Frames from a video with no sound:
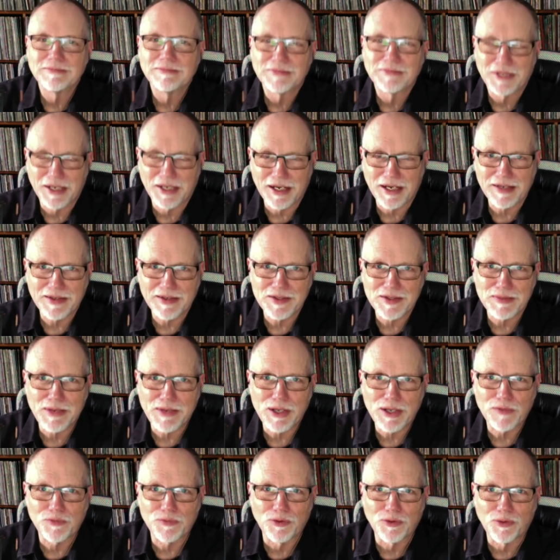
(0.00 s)
Okay, that's a
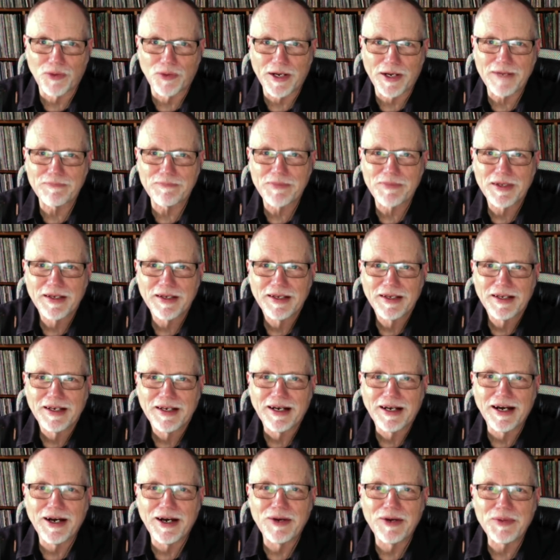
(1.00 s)
mouthful, right?
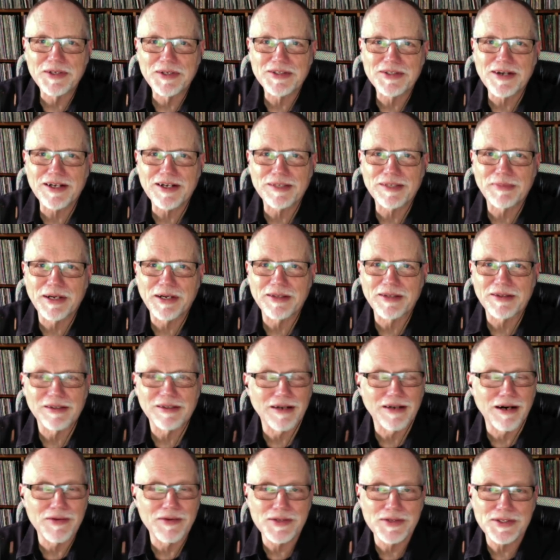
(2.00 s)
Uh, we talked about
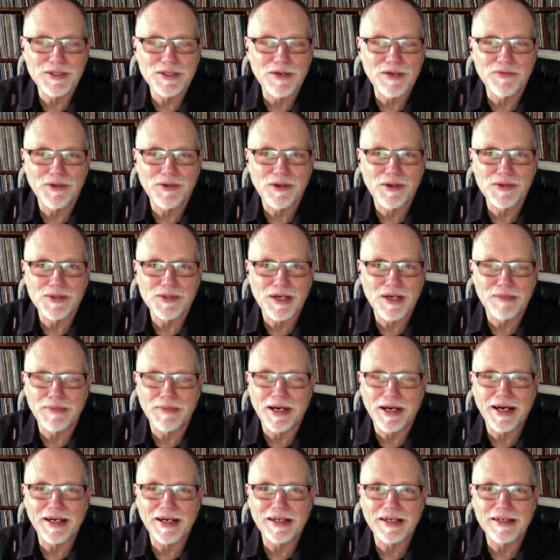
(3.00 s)
all the stuff that goes on
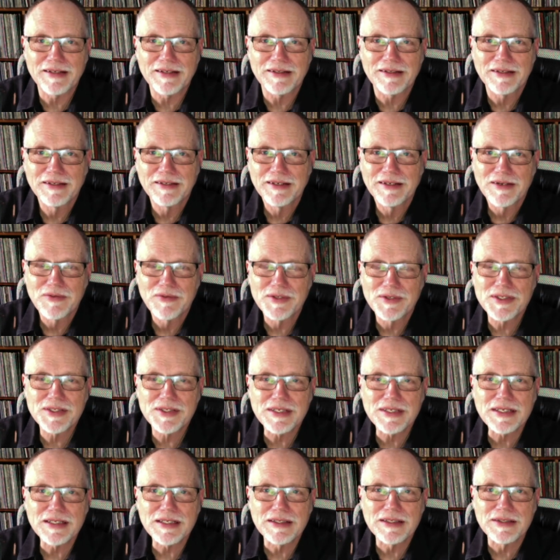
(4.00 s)
behind the
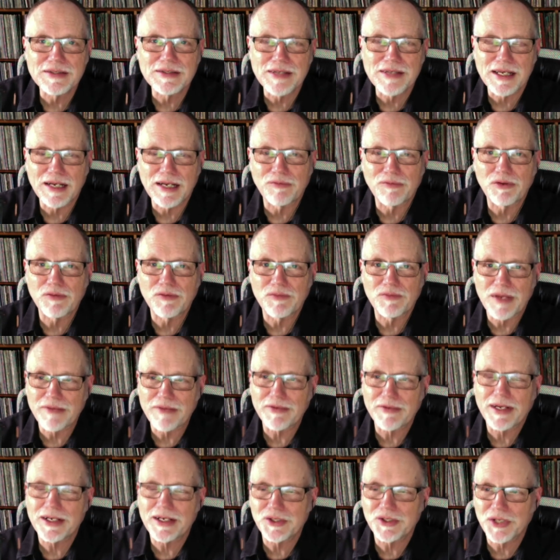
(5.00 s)
scenes. And if you've
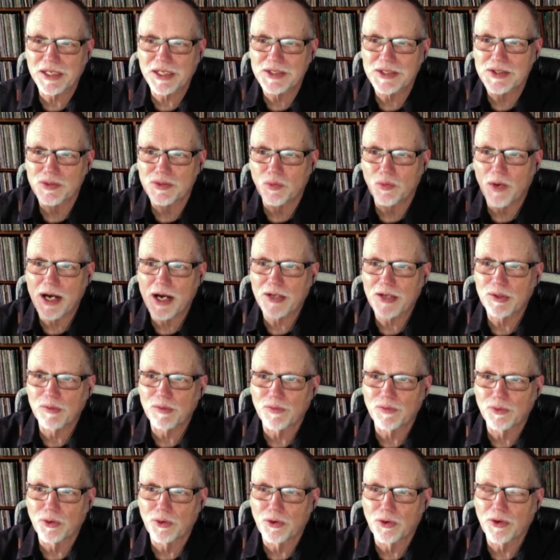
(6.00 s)
never had a chance to walk the
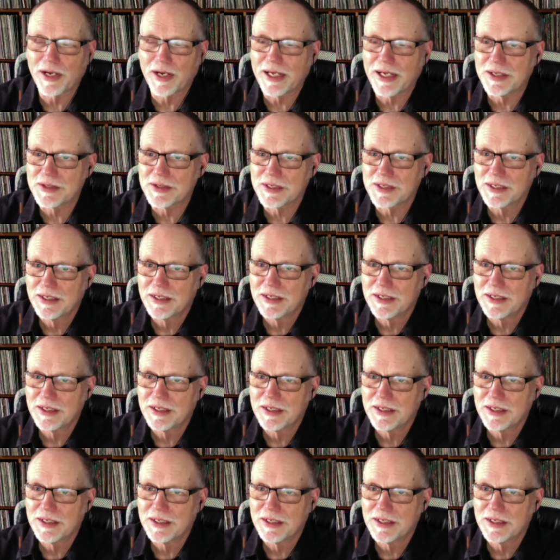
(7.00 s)
floor as,